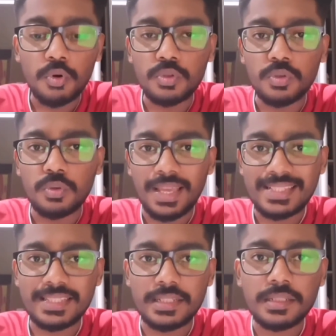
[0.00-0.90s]
more to
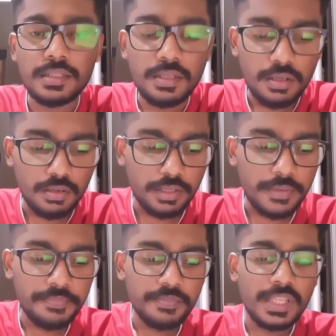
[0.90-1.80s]
acid.
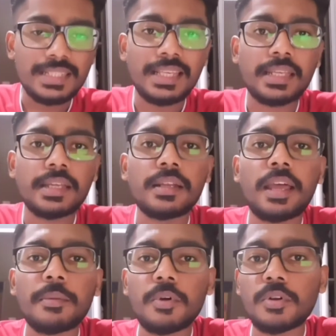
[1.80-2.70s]
Okay,
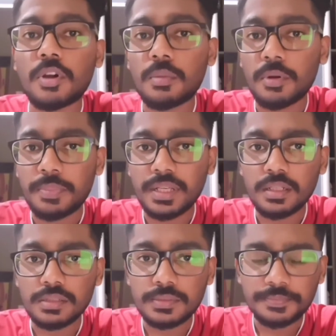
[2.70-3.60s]
second, I'm going to talk about
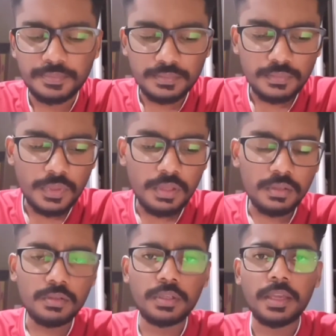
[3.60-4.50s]
pickles.
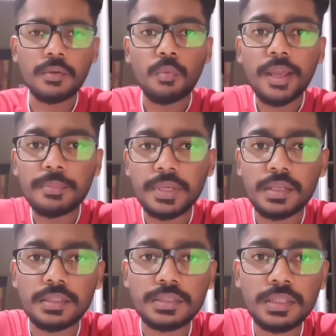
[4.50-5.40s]
Okay, why
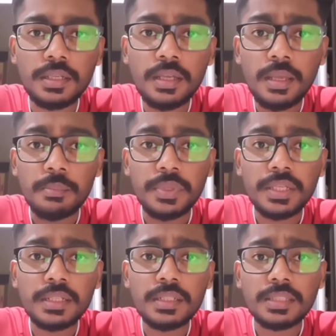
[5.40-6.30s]
pickles?
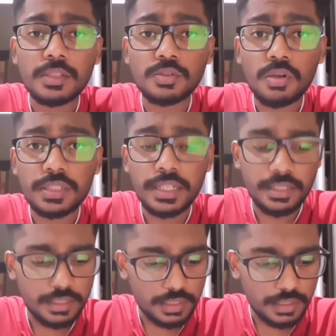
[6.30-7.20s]
Pickles are soaked
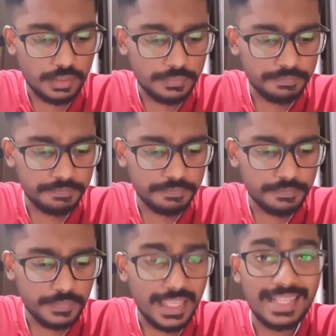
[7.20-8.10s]
in
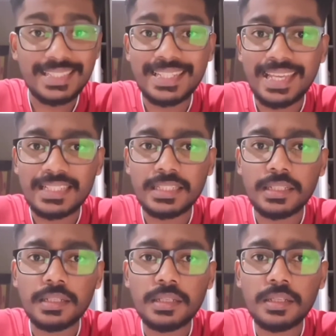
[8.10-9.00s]
acetic
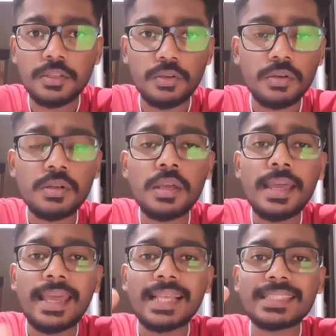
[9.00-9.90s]
acid. You know,
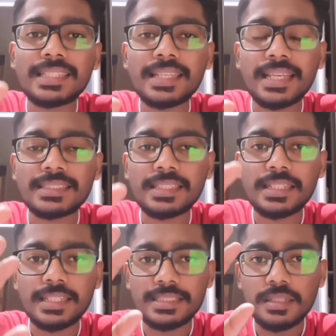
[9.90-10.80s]
acetic
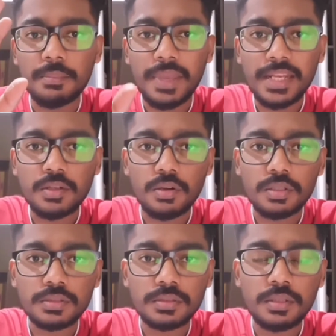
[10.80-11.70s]
acid is the main
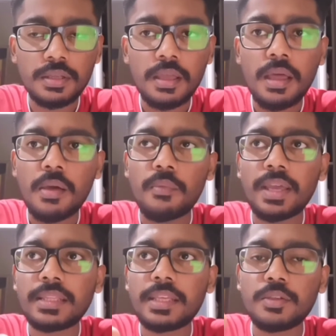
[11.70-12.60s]
cause
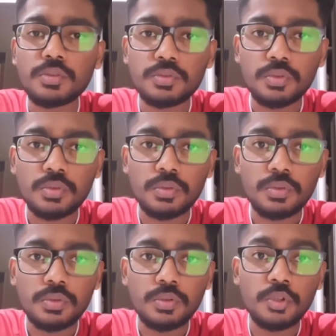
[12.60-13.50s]
where they used
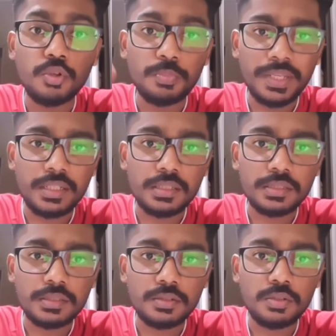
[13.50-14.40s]
to do
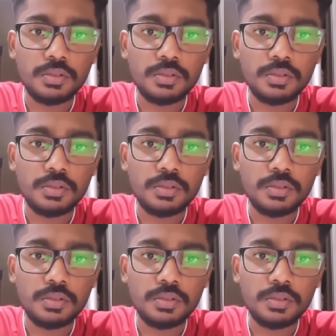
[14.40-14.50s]
pickles